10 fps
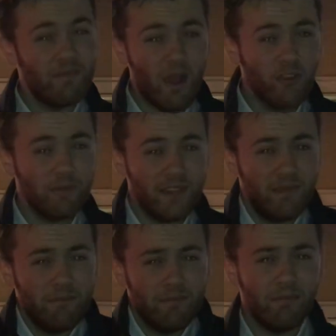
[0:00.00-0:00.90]
of most
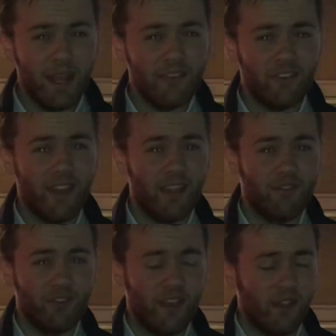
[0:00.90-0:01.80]
players today.
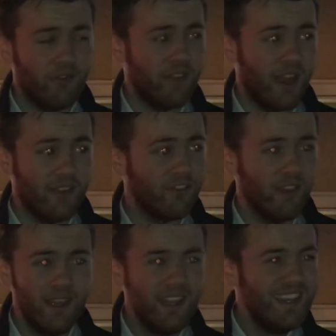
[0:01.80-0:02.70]
Have just had off days.
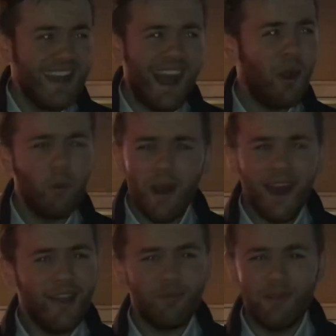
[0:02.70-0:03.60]
Out
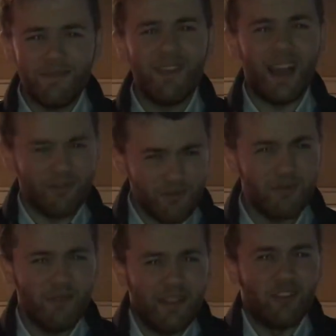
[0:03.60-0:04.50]
wide, we've had
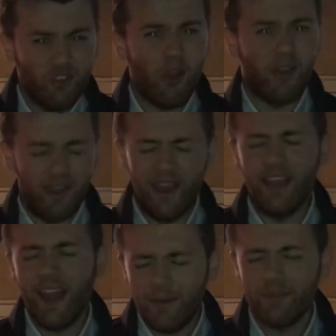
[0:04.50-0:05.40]
rather shocker,
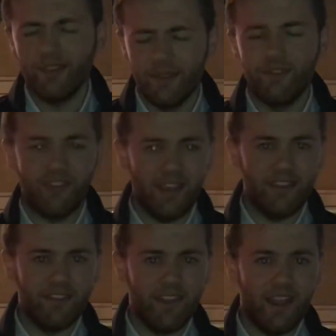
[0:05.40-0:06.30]
an absolute
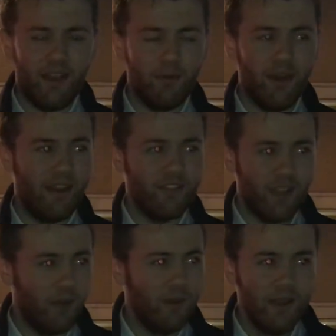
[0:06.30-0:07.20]
stinker today out wide. You
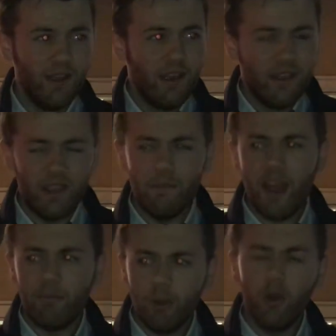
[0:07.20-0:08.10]
know, the
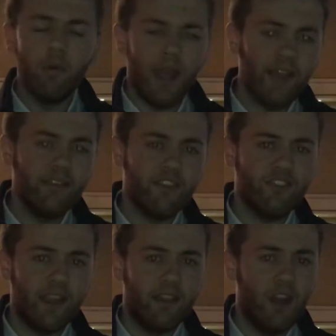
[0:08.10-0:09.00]
amount of ball we had in that
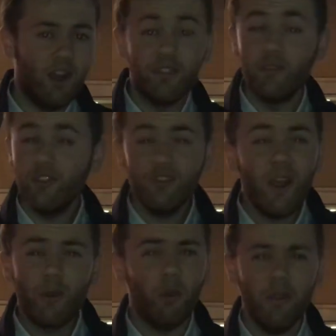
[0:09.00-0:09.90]
second half, there was just
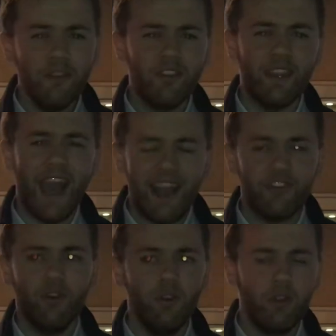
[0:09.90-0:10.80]
no quality
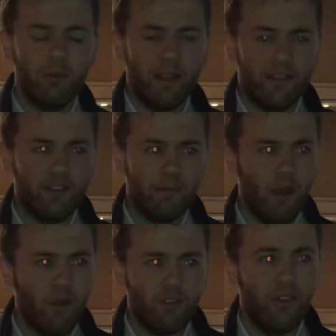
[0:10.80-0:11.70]
at all coming into the
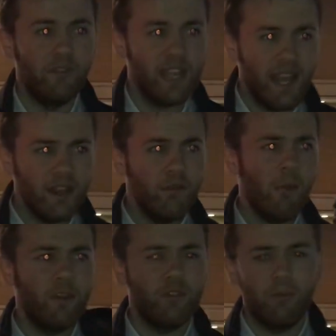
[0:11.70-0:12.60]
box. You know, Tyler
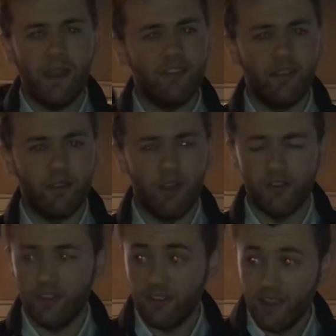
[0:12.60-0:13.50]
Roberts was wasting
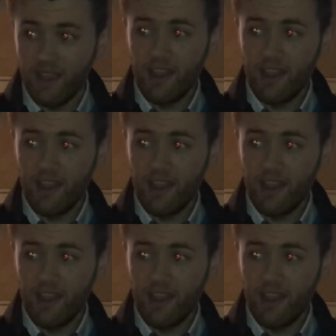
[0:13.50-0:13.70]
crosses,